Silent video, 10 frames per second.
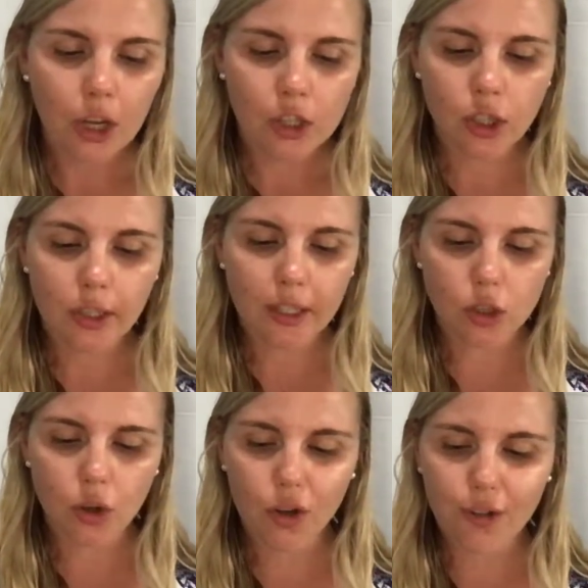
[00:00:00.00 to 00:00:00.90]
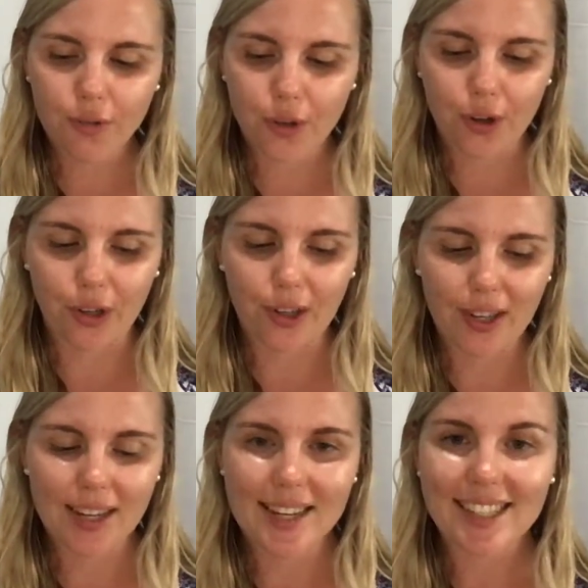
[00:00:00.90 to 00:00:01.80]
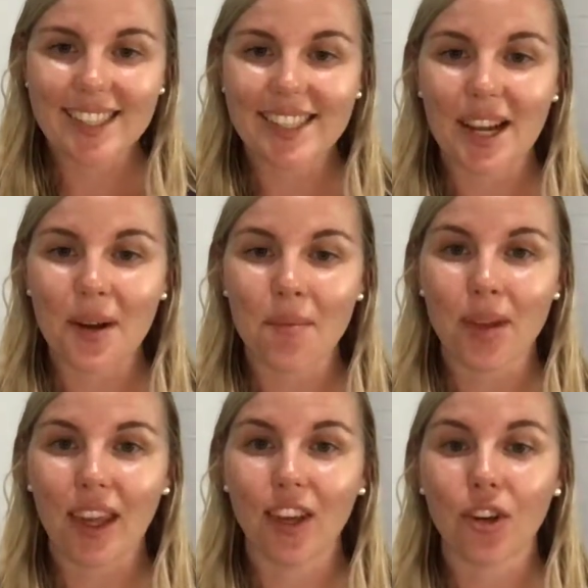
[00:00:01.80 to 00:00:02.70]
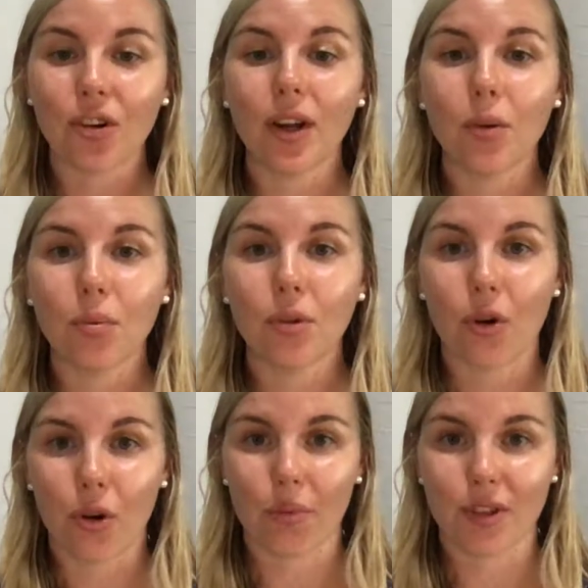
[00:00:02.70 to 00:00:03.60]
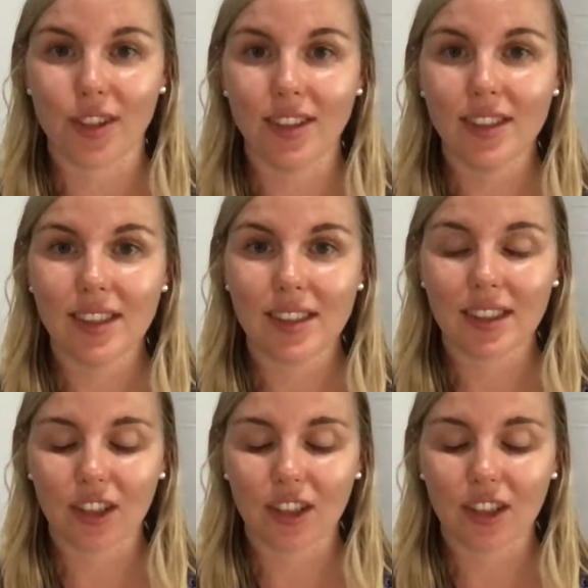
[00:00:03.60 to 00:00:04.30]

So let's go through some incredible options,